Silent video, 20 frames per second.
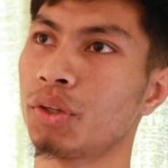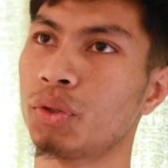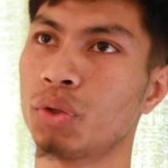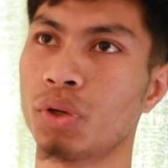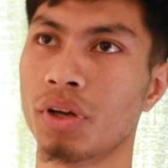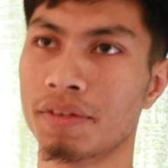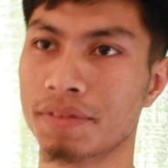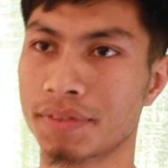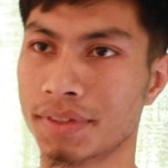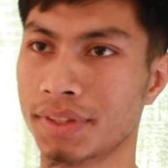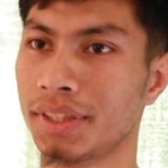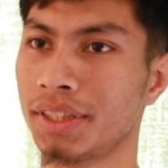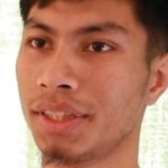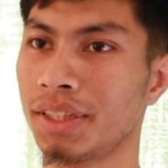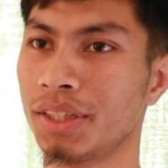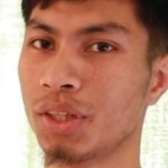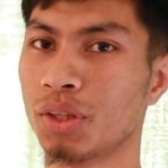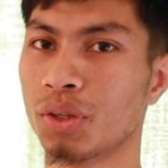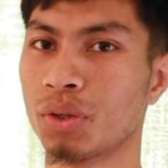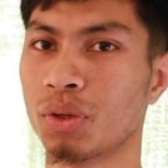
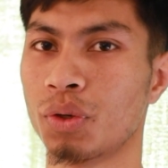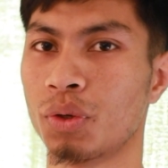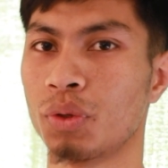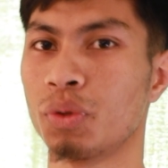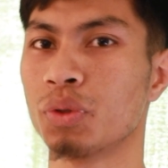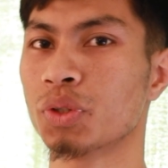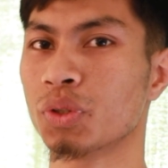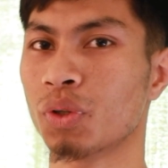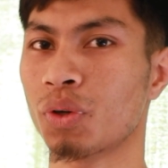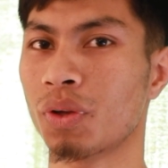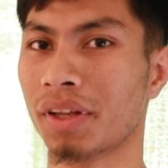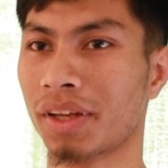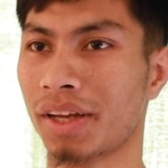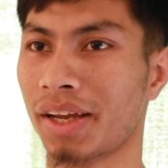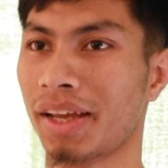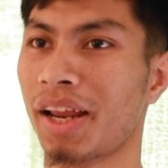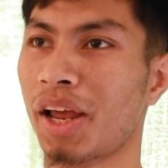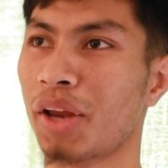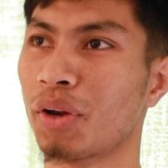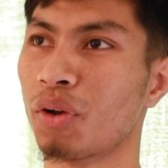UFC, those all
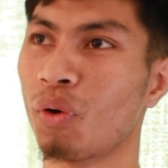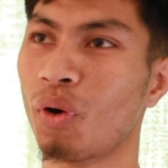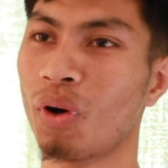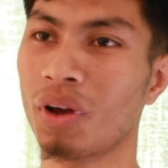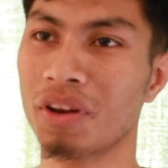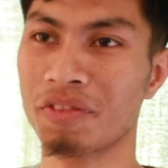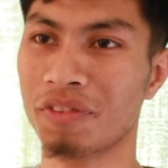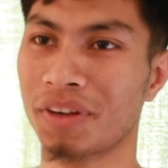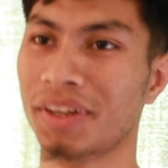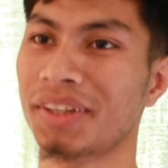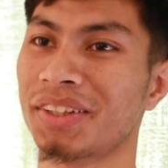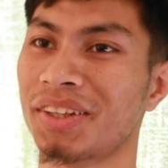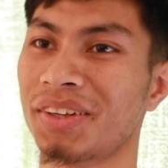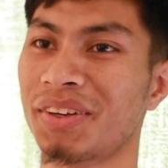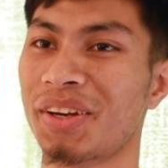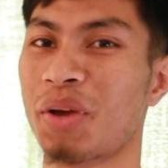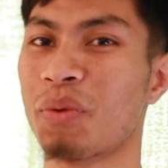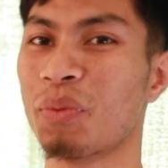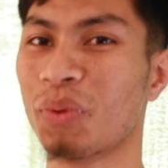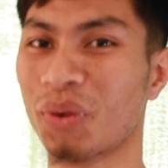kind. I know all the fighters,
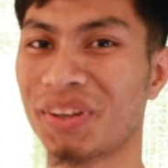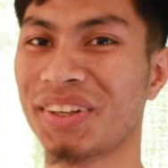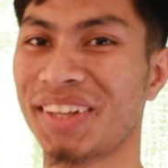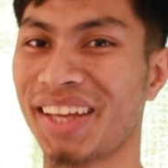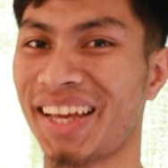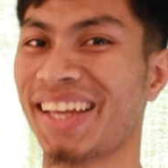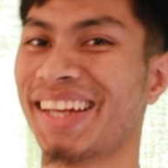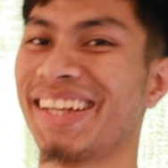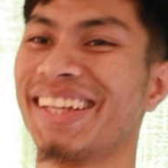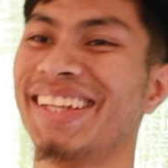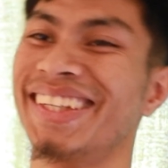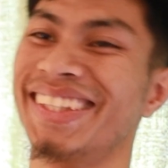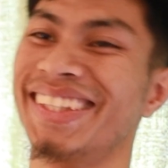they want that.